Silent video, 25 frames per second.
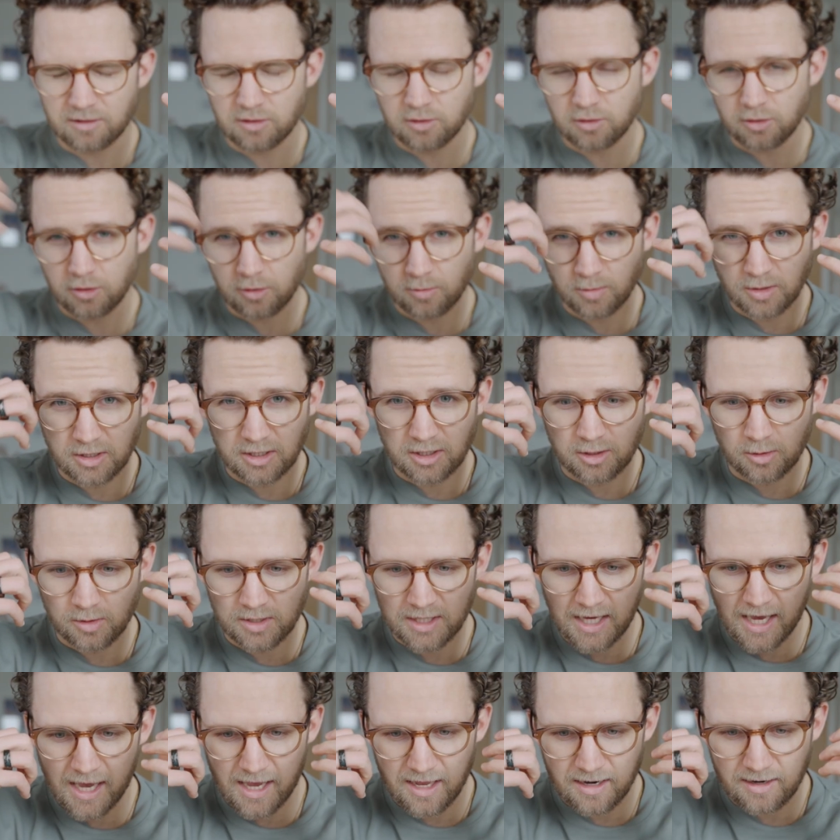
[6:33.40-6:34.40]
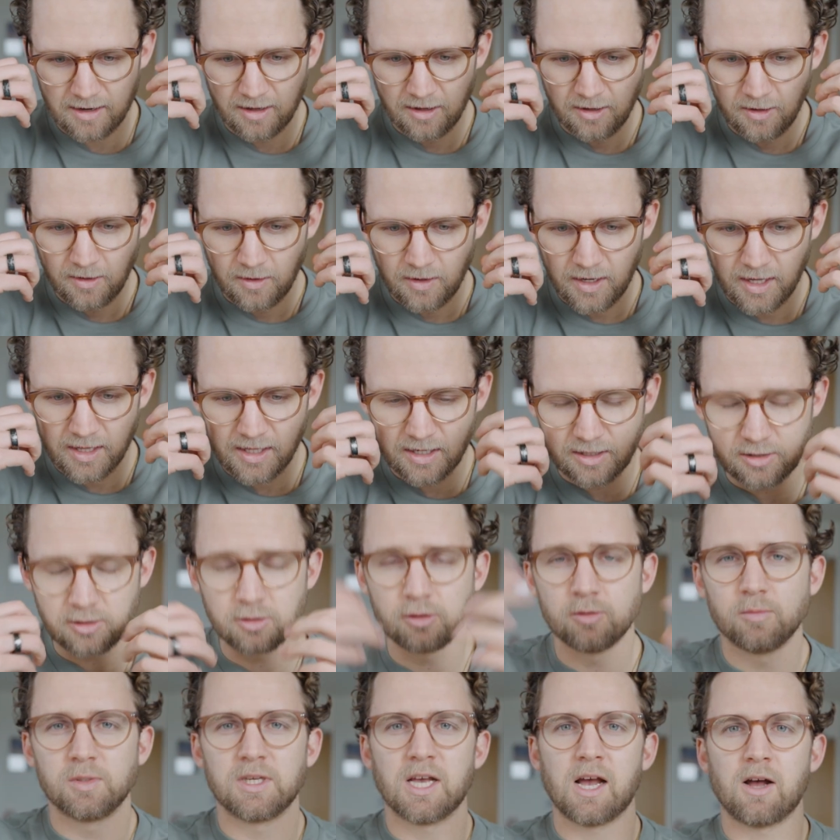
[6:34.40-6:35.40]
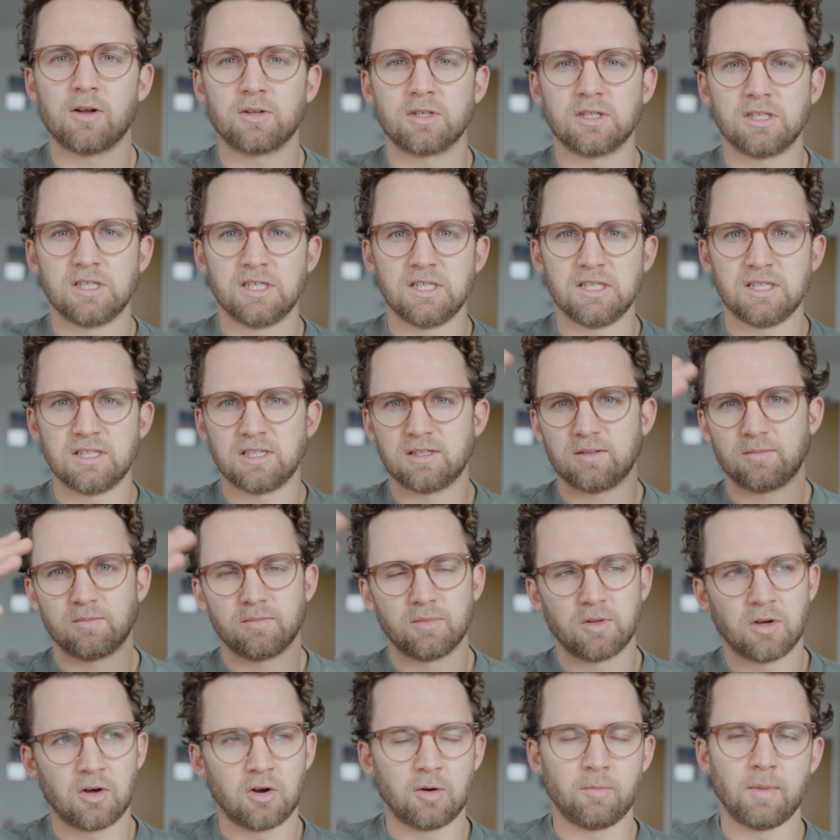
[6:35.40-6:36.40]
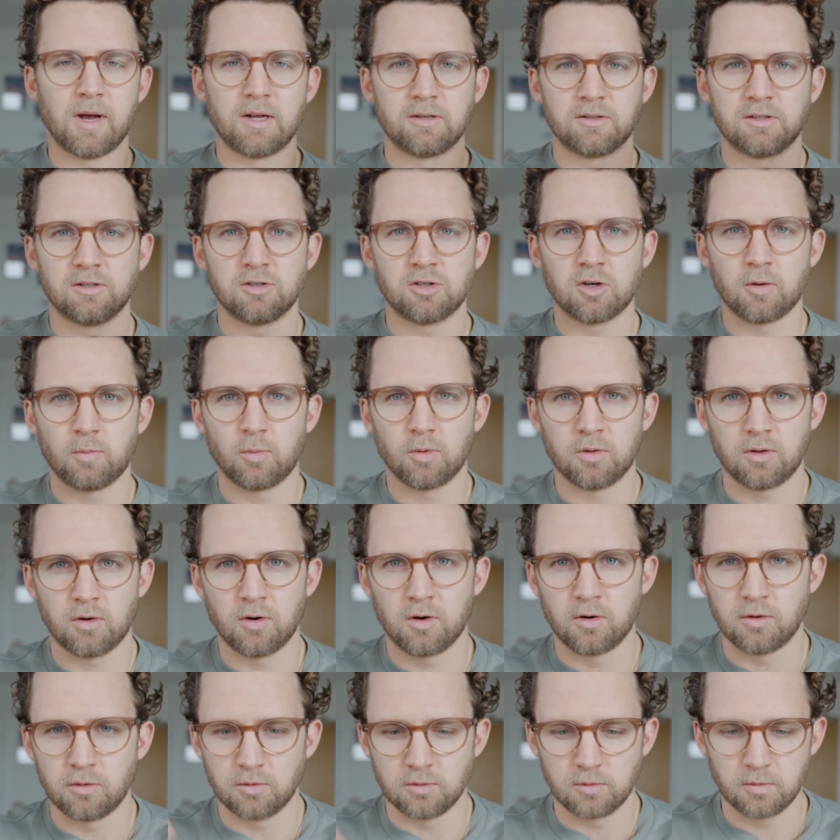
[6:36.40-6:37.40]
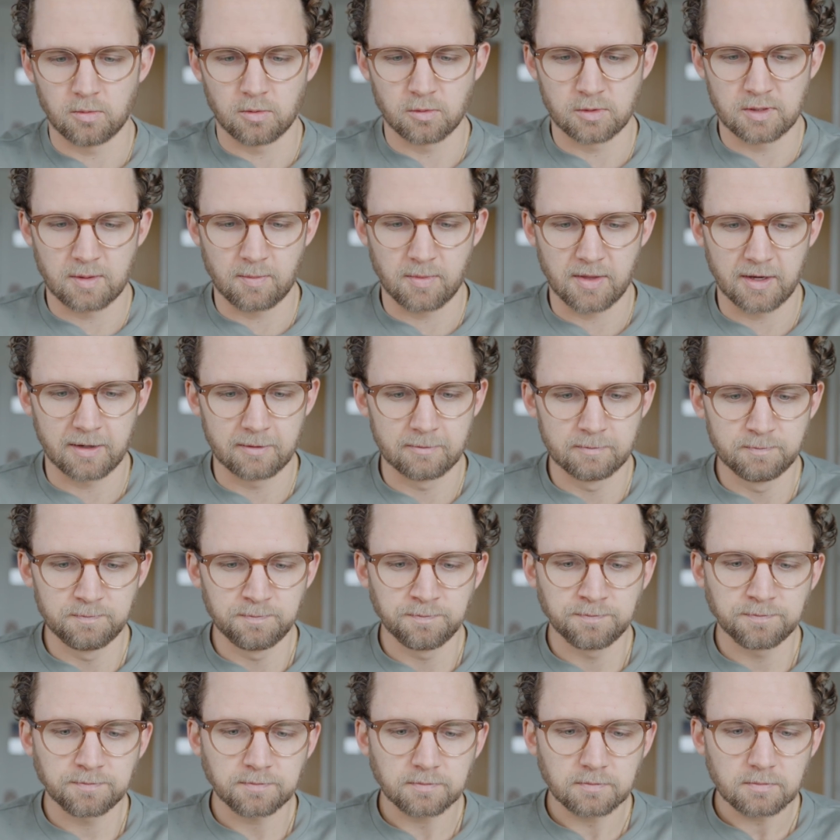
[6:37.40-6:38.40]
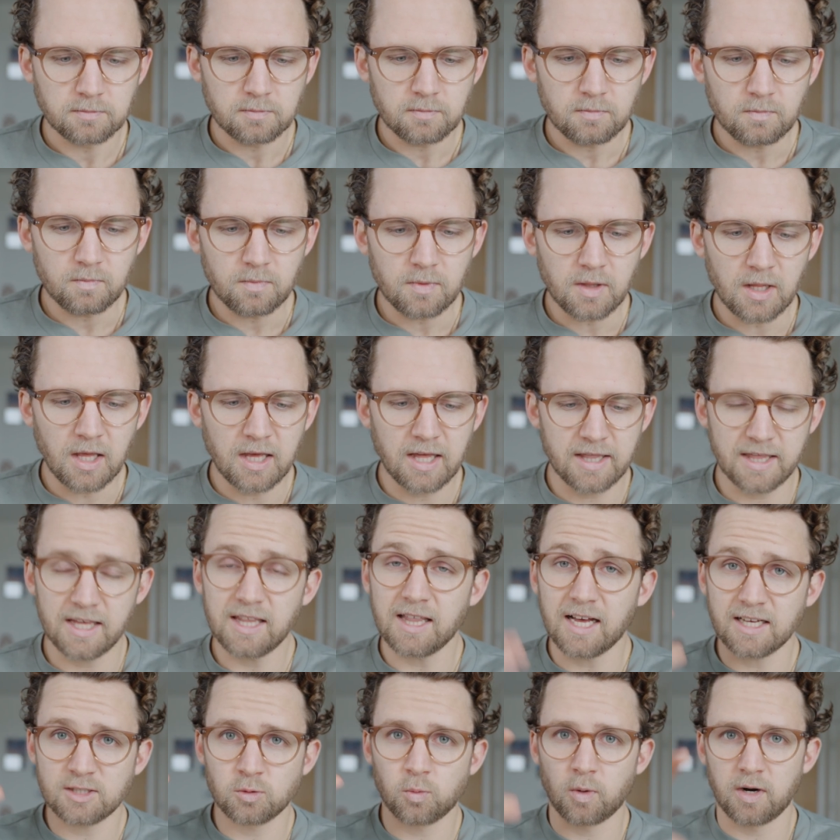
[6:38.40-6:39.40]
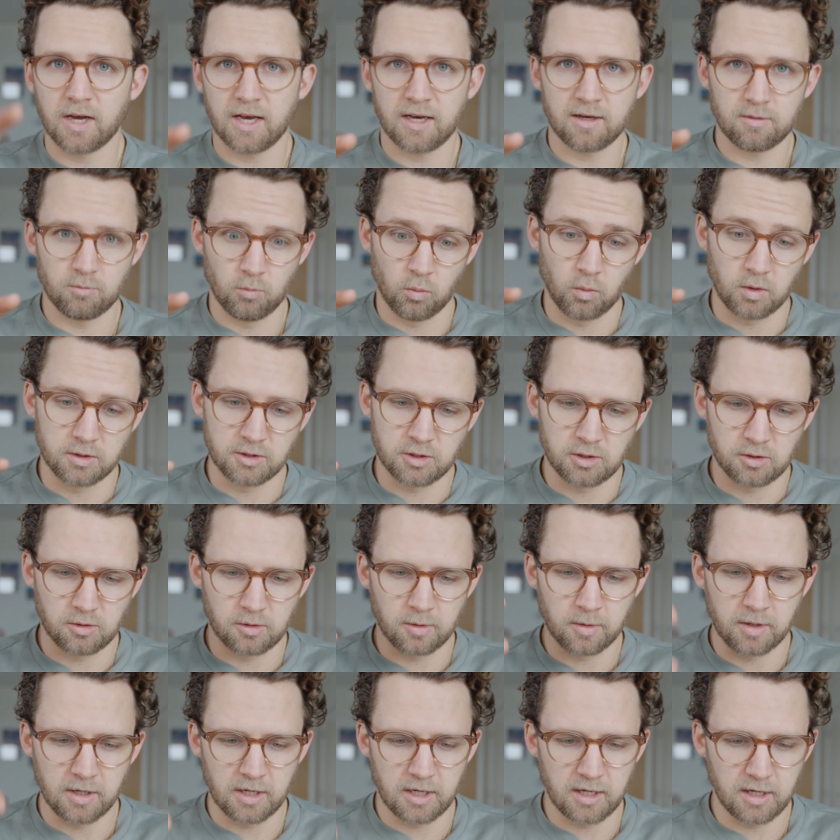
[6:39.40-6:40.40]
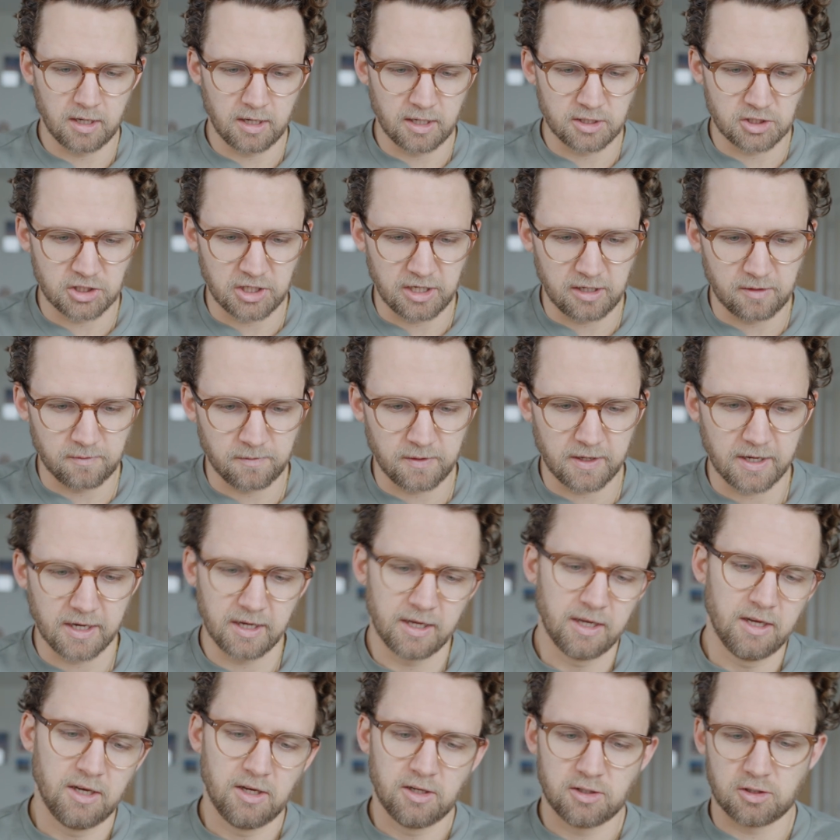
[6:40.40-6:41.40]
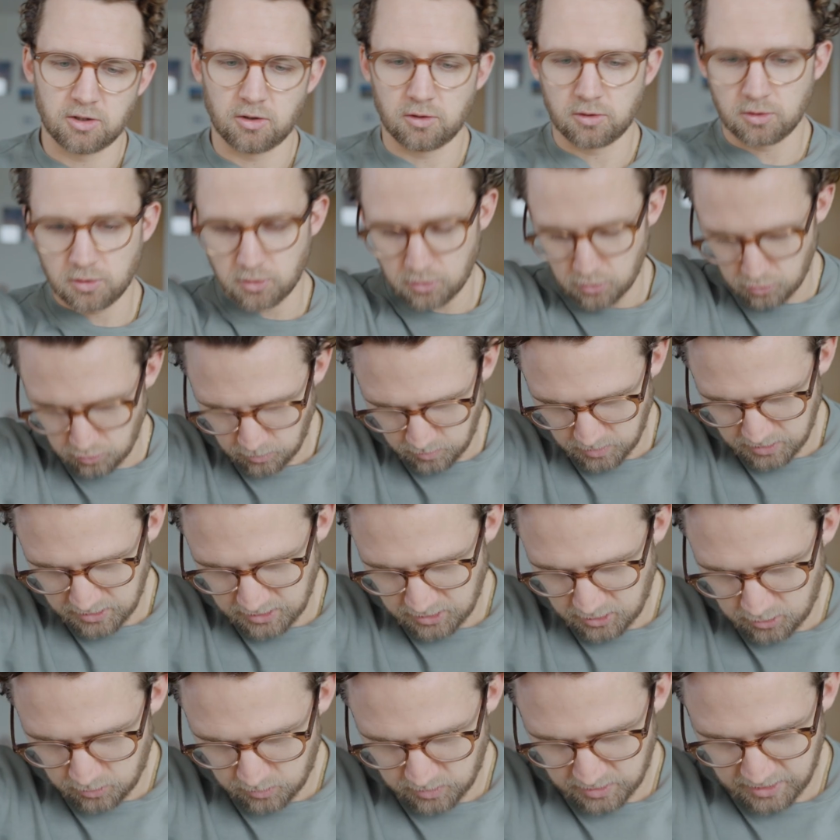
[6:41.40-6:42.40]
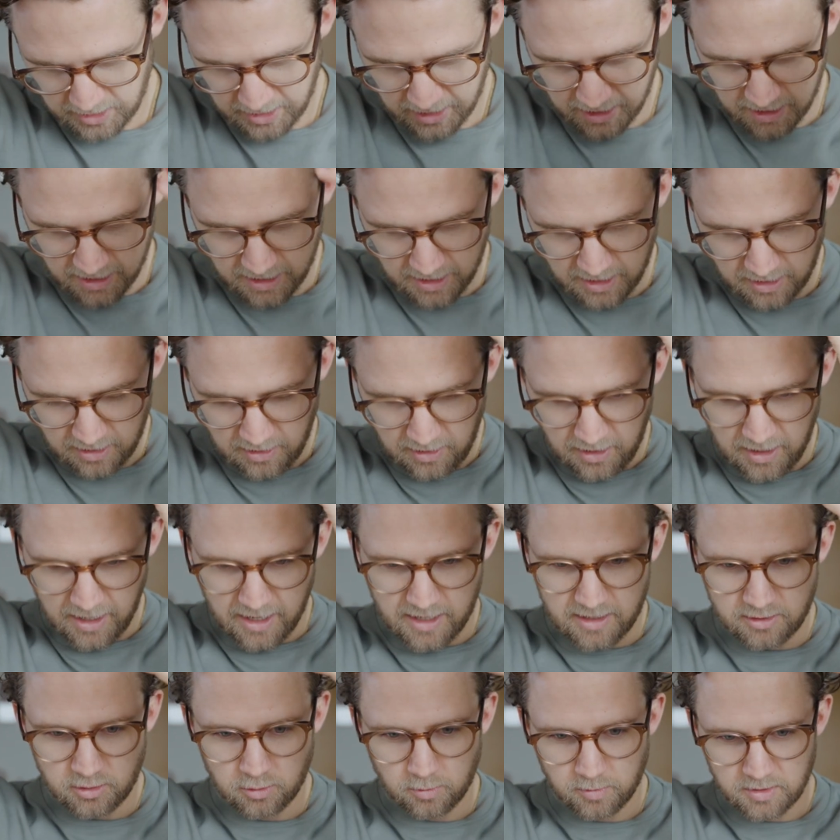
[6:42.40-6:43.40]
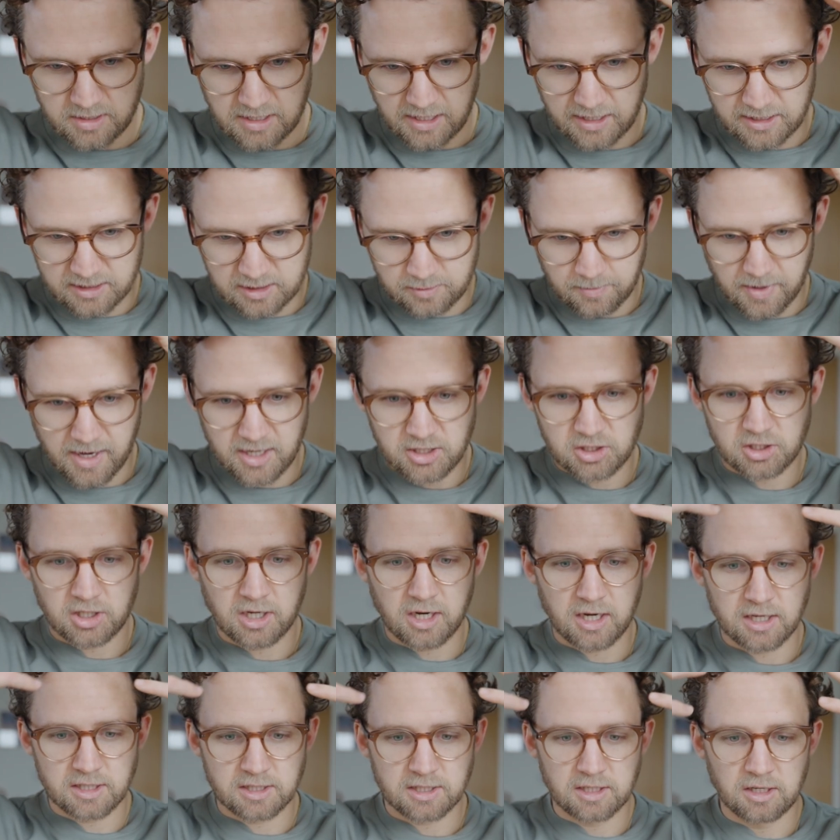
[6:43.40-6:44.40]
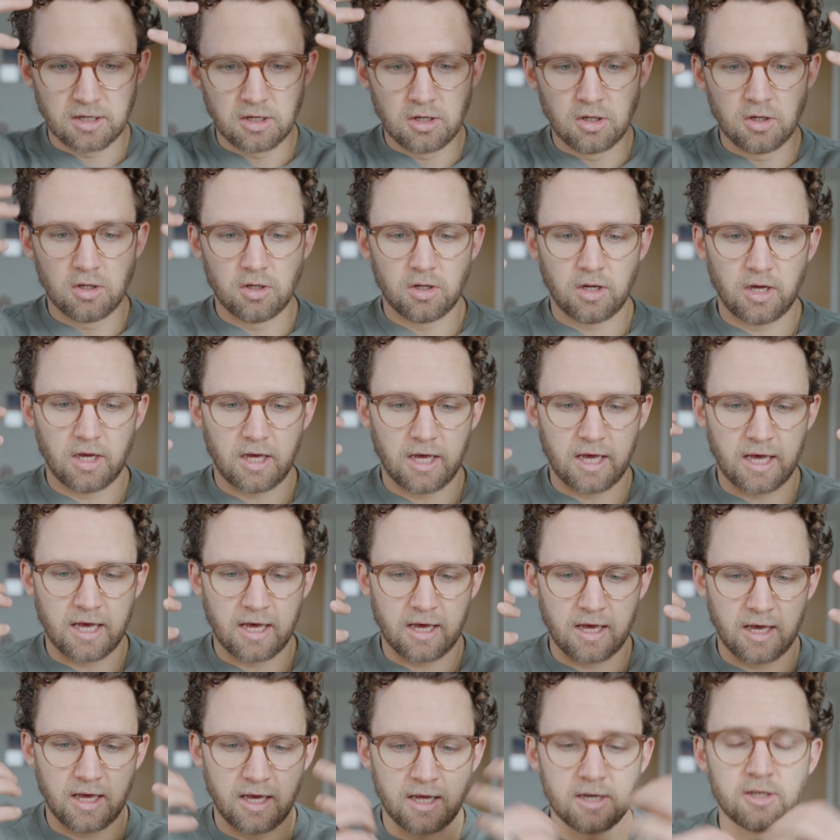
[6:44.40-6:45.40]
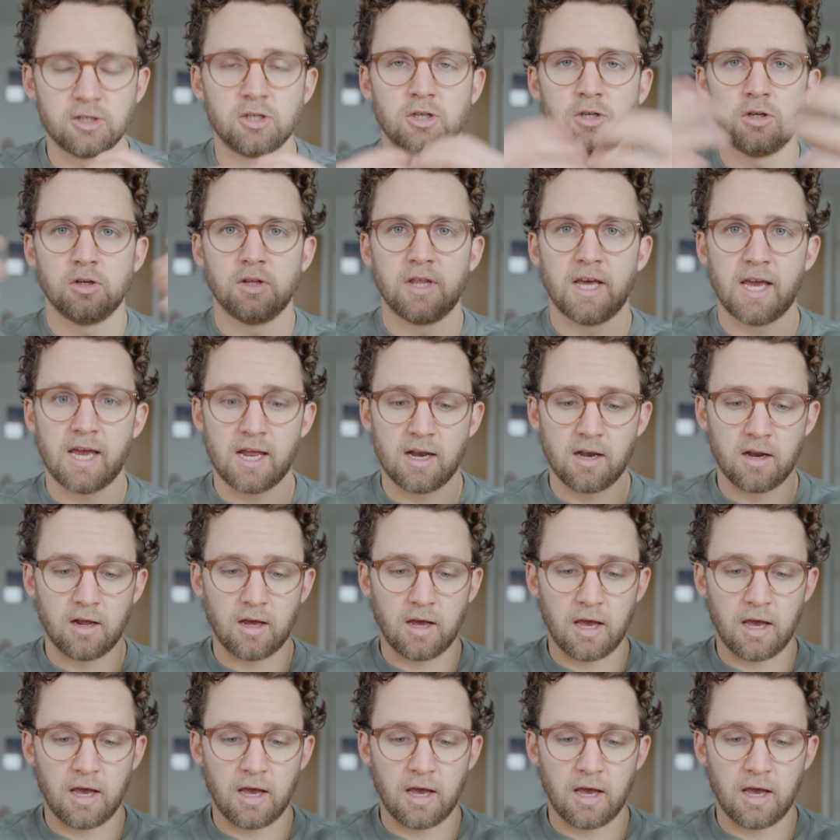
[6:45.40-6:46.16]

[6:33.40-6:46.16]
zooms into his head, and then it zooms out and he's on a mountaintop with God or something. I think that's what I want to achieve here. So it zooms into his hair and it's almost like a smash cut into then